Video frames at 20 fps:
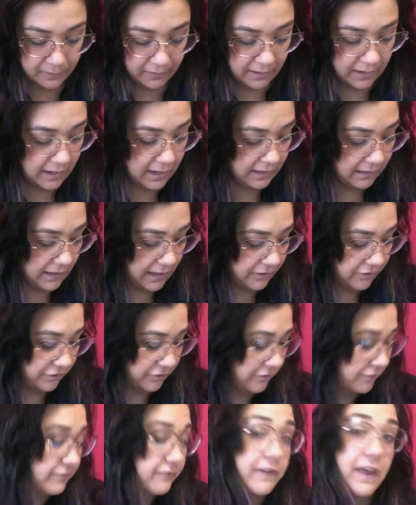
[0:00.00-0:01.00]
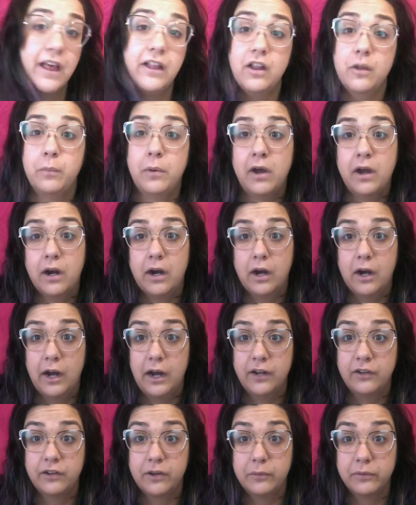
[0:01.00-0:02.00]
and like just fell apart,
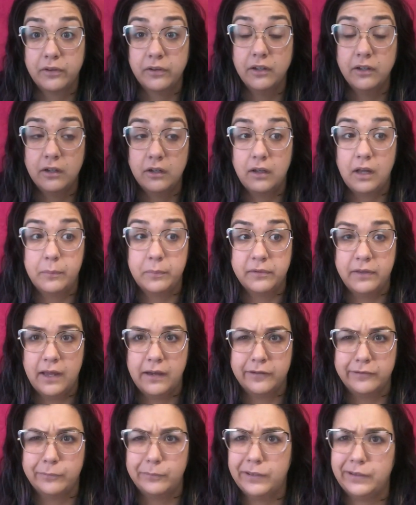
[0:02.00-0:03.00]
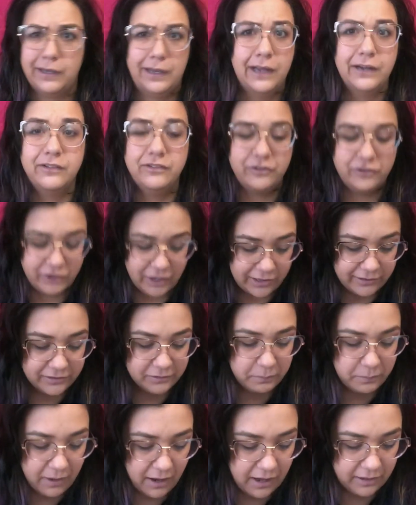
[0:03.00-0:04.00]
and so I was a little upset because I'm like, I
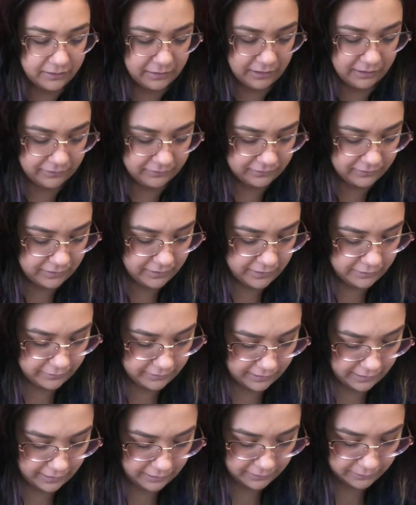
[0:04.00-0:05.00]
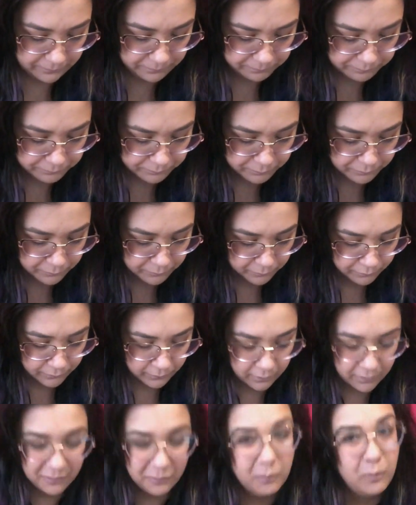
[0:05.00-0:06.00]
just bought this, you know, like,
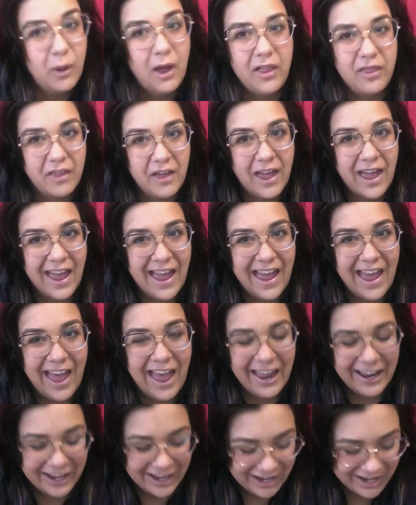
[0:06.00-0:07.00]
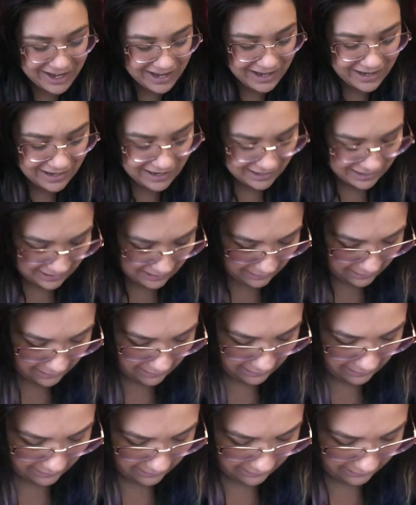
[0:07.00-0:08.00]
what the heck.
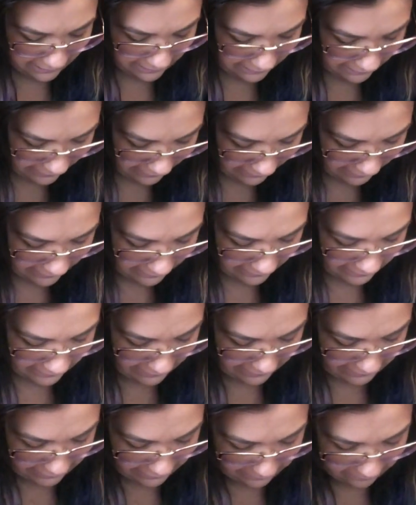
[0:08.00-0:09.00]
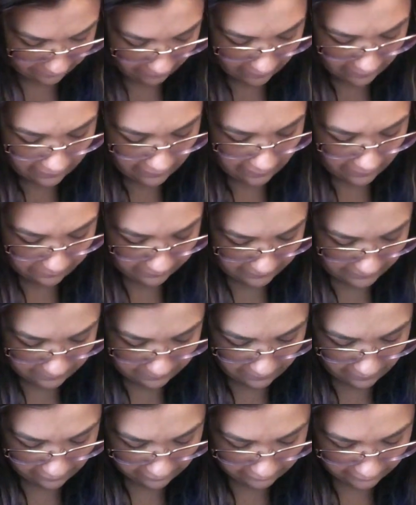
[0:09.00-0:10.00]
And ended up
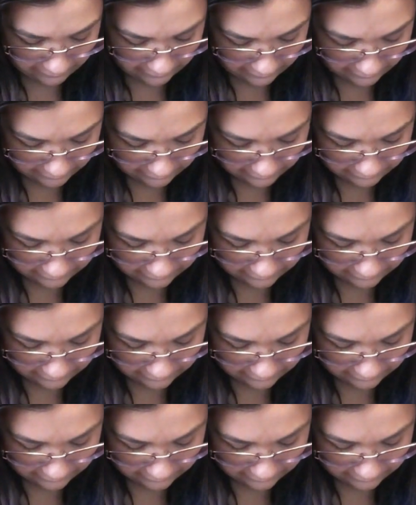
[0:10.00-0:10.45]
emailing